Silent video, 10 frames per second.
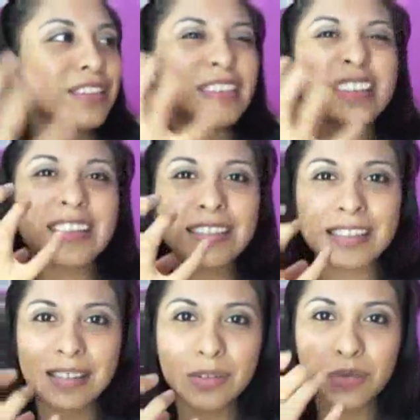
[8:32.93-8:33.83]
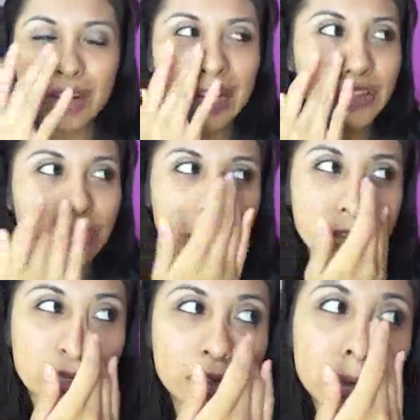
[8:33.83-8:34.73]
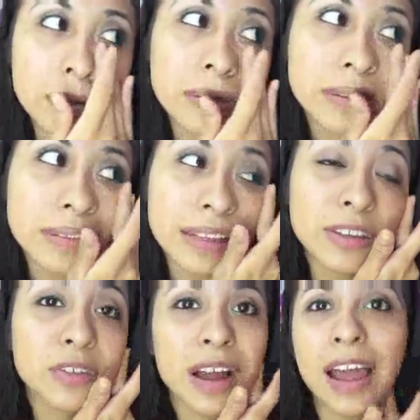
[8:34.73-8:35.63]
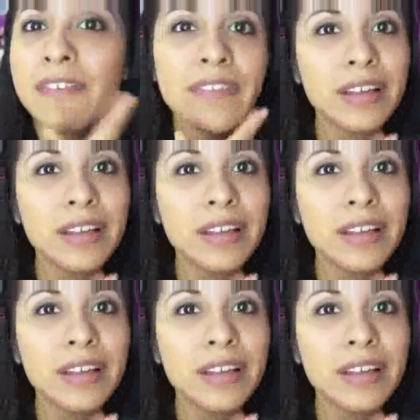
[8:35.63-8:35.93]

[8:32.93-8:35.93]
It just seems more natural. It's like you don't have,